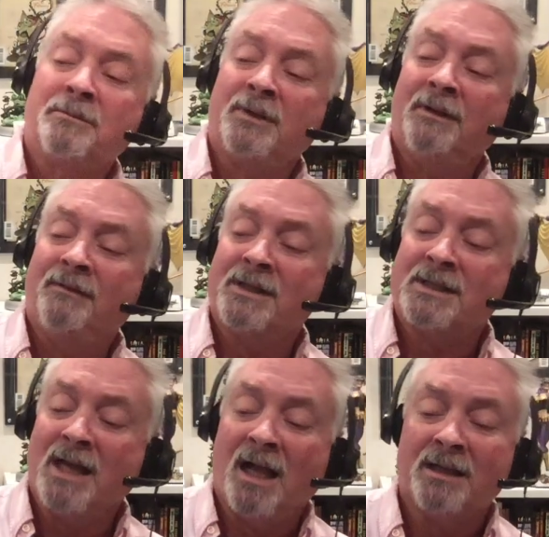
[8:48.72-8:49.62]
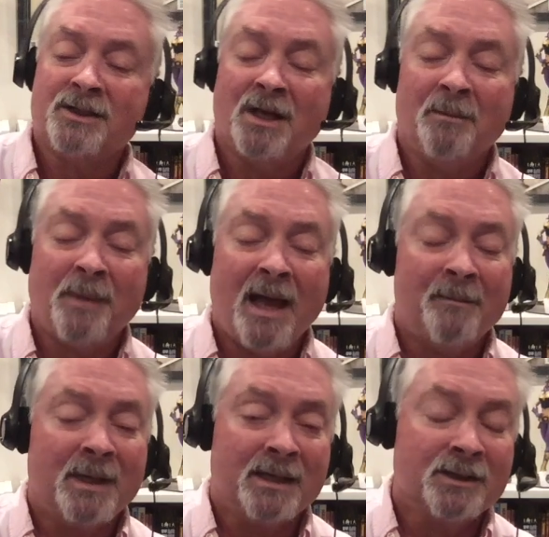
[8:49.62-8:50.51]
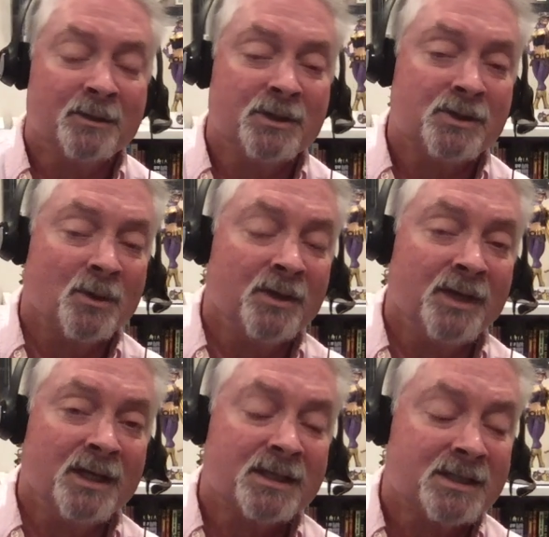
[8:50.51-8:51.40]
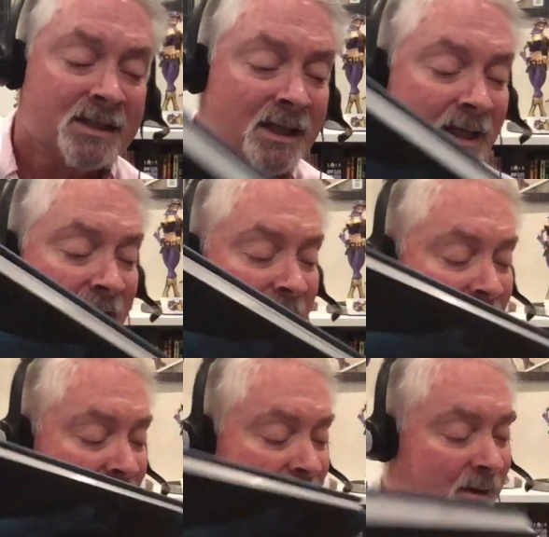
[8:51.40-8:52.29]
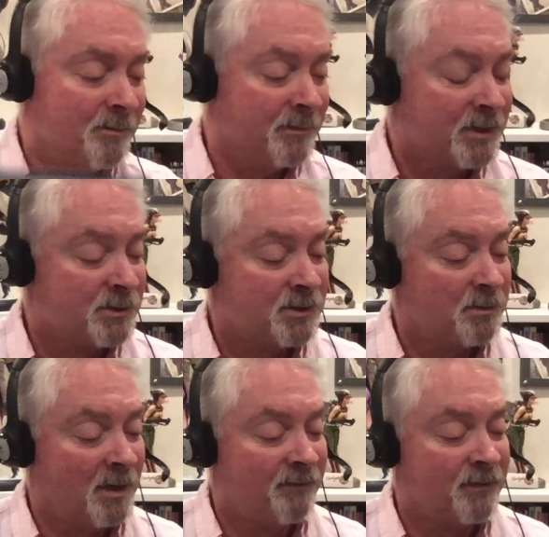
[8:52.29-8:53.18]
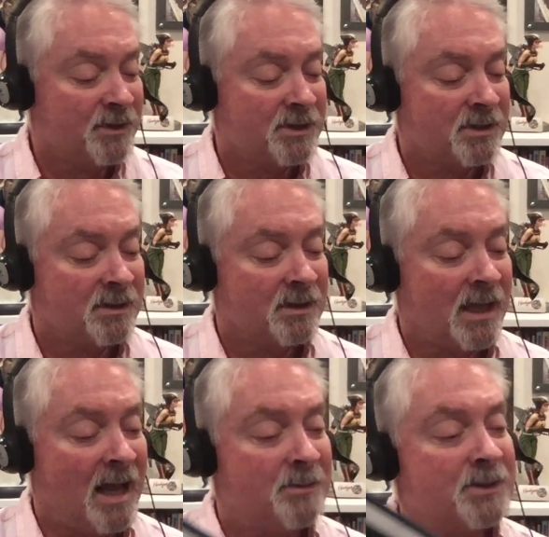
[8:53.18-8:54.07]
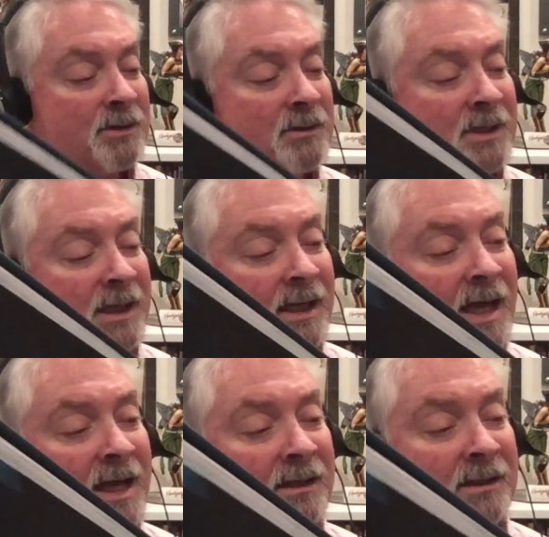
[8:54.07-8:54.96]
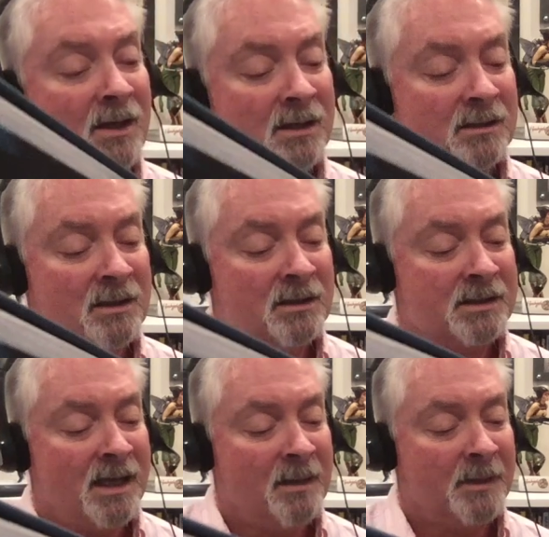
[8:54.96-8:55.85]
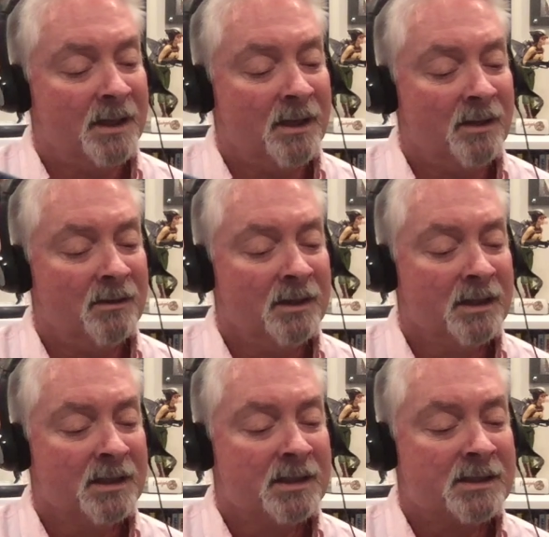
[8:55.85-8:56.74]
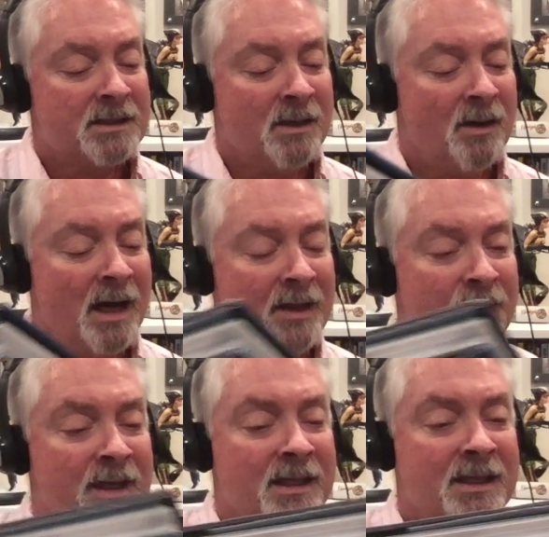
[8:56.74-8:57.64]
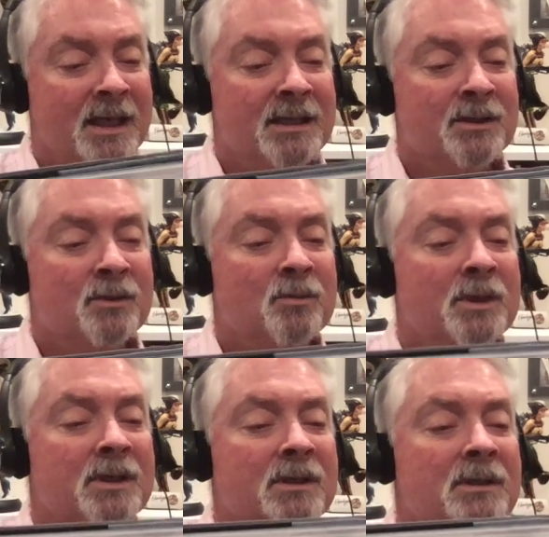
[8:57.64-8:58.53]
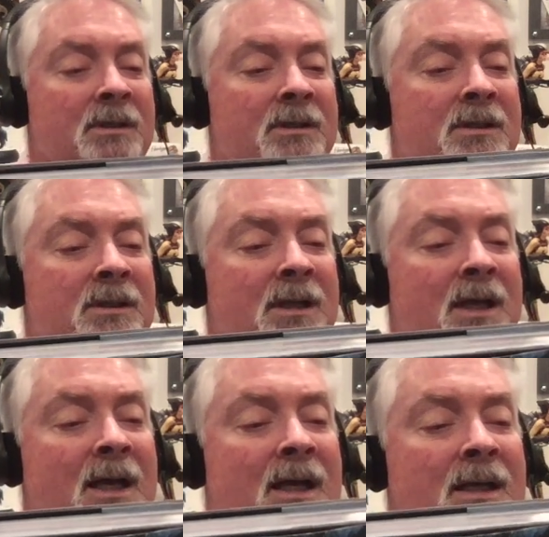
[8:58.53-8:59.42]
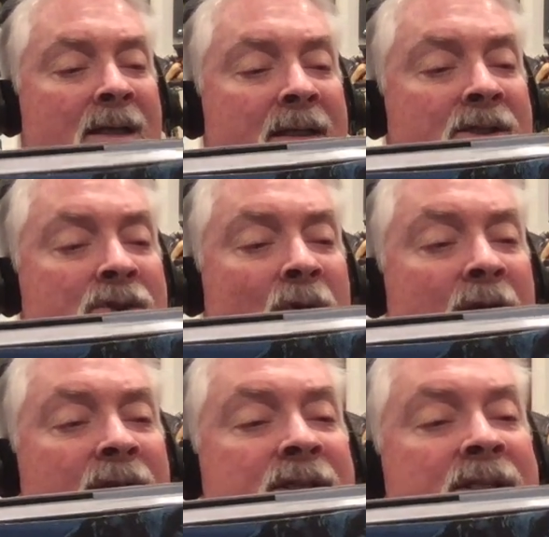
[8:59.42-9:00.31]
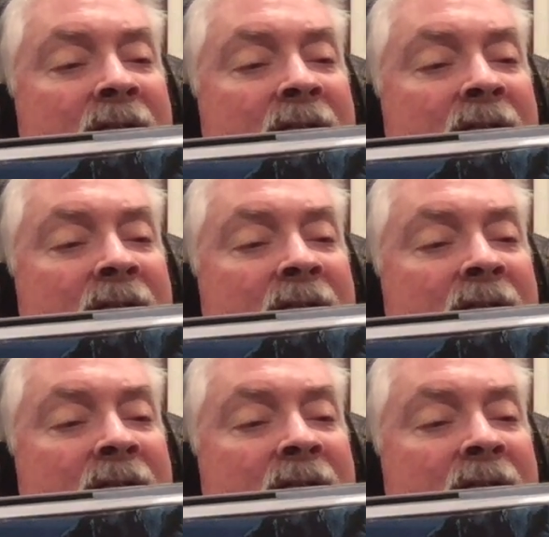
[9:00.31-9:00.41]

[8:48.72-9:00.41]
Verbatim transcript: previous knowledge on Batman to enjoy this. Um, this is my first Absolute that I got a long, long time ago, so I think that you will uh, enjoy this a